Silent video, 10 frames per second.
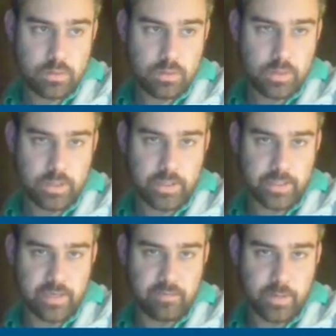And I
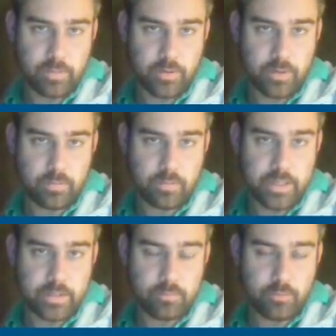gave my opponent a
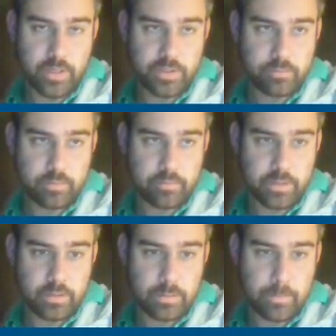random Raging Ravine.
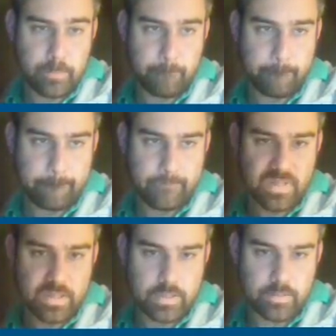
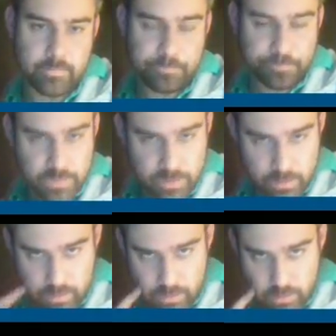Oh.
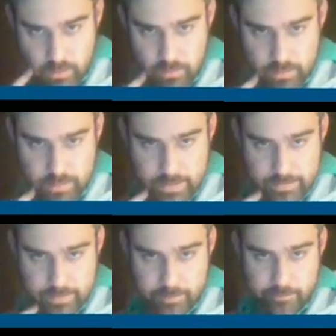Well, that's
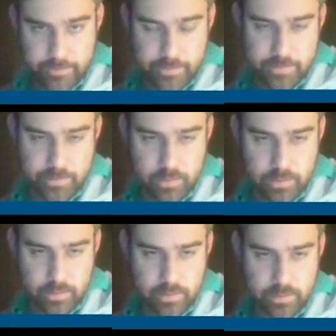awkward.
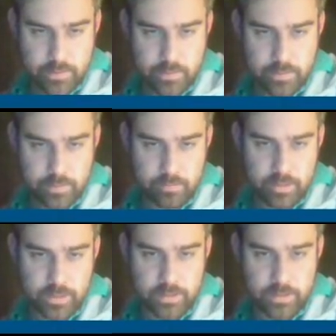
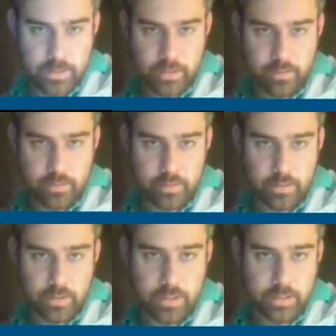Let's see. I could
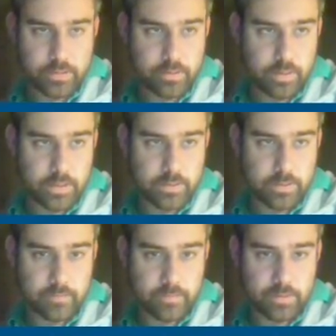electrolyze
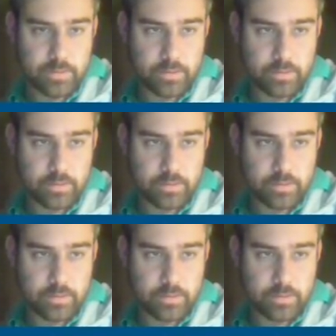first.